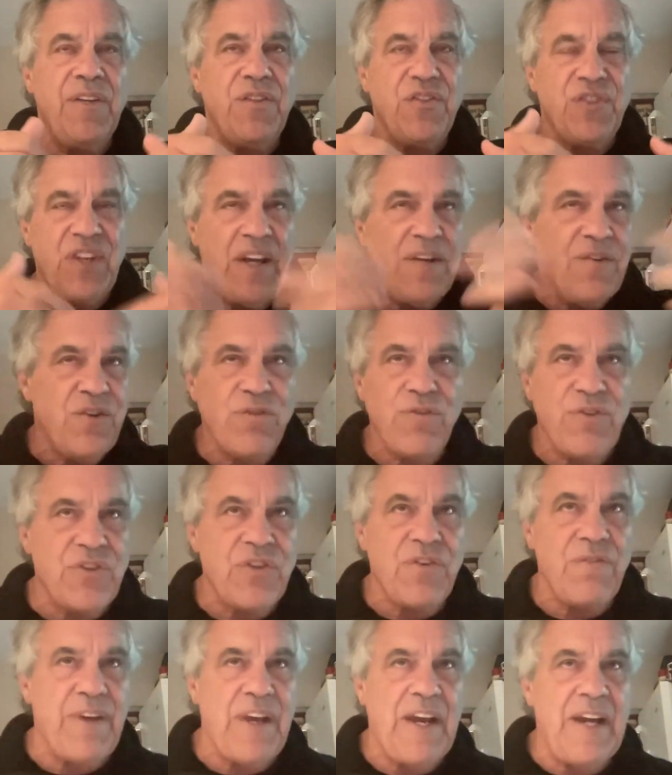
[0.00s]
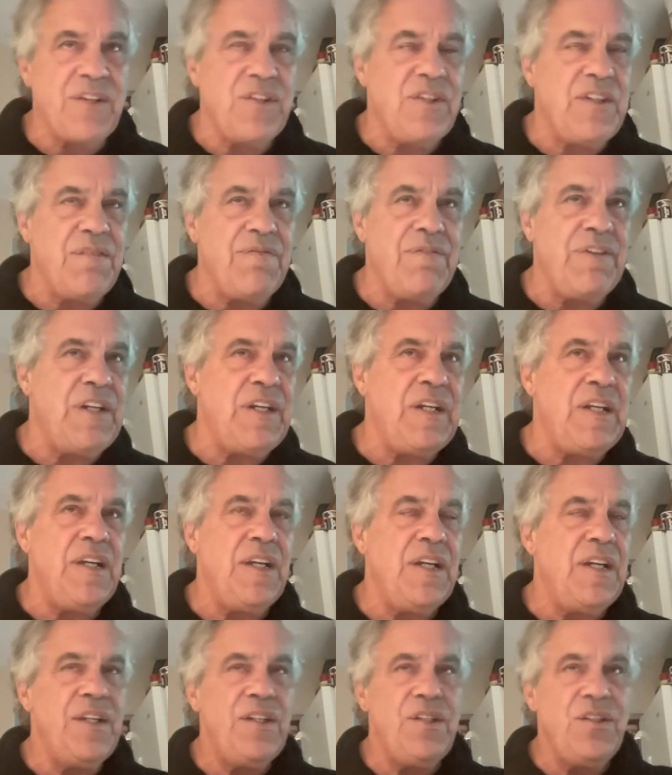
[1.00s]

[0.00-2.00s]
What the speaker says: centers of activity,